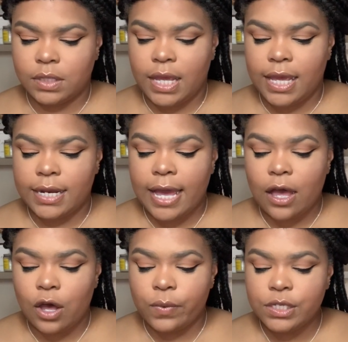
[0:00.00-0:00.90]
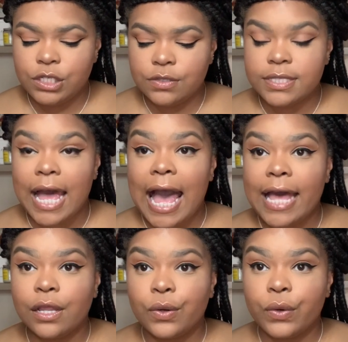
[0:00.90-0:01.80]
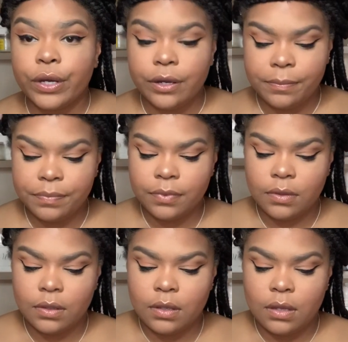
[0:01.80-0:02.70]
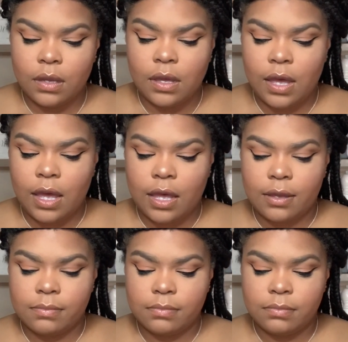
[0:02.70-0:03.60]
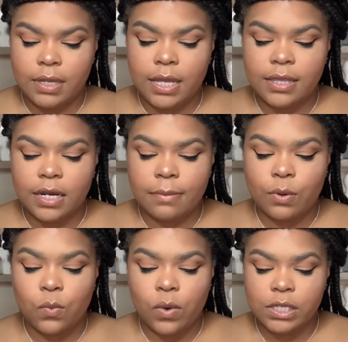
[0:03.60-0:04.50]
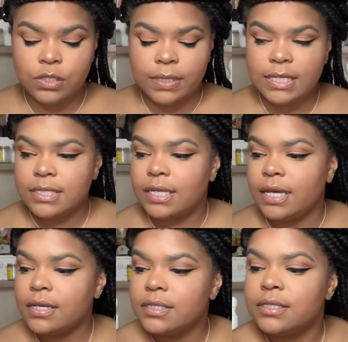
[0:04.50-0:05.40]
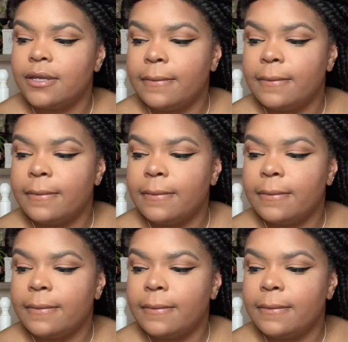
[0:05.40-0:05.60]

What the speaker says: And I always use the Eylure in the number 126.